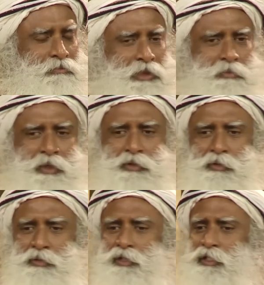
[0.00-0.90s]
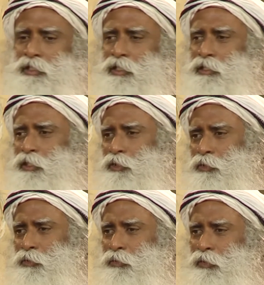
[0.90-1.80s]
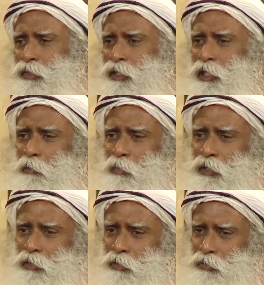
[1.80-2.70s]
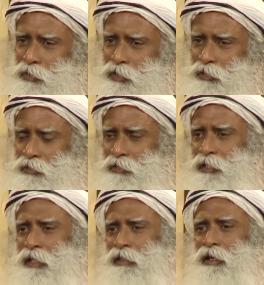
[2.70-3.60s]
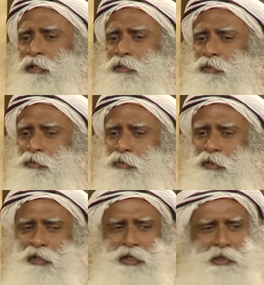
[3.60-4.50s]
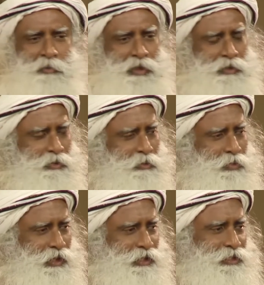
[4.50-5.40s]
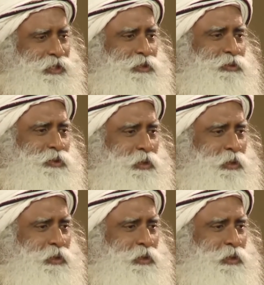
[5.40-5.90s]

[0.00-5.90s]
It may throw disease at you, it may throw death at you, it may throw bullets at you,